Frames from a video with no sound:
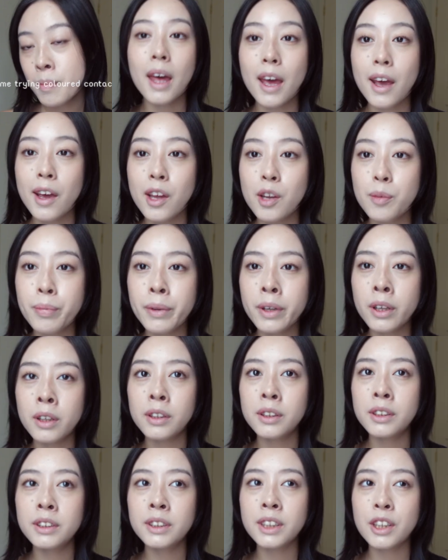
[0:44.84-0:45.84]
and
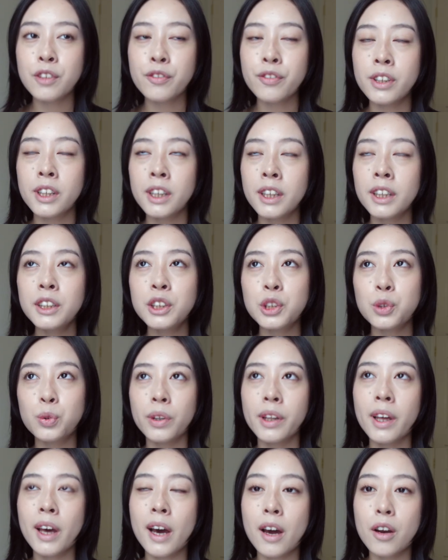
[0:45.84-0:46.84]
because I feel like it's
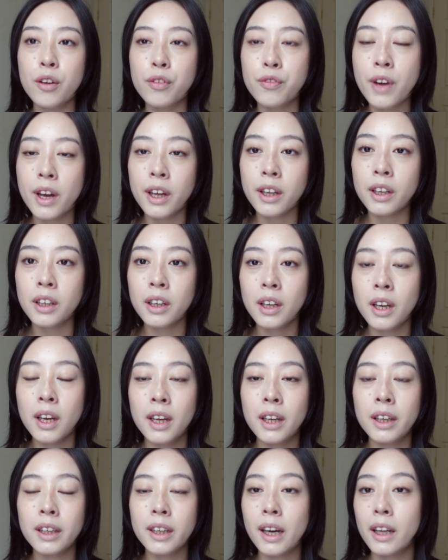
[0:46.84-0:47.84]
really hard to find
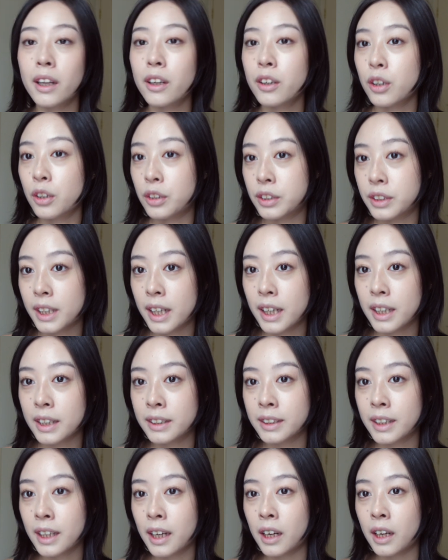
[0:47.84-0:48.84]
colored
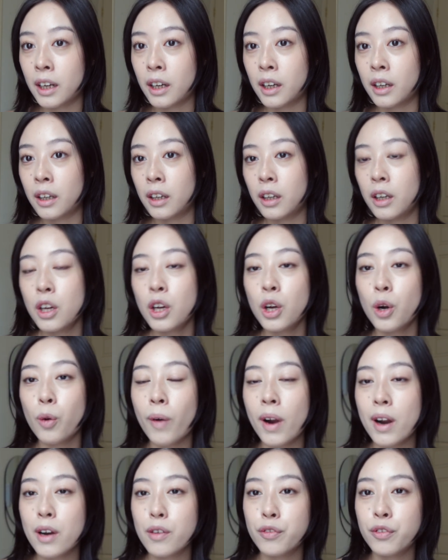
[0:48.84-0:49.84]
contacts that are
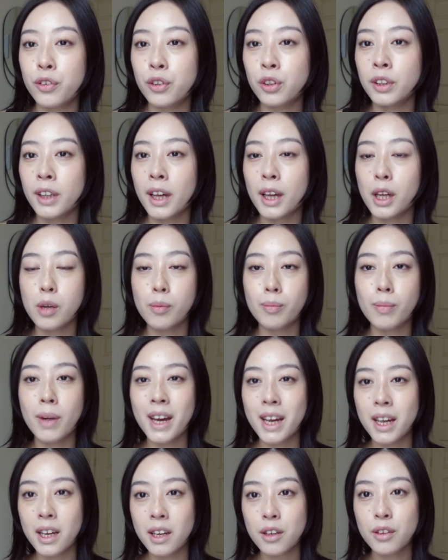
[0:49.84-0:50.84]
right for like
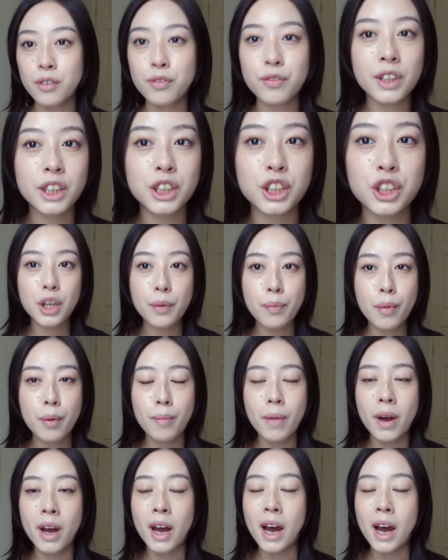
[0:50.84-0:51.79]
my face shape and my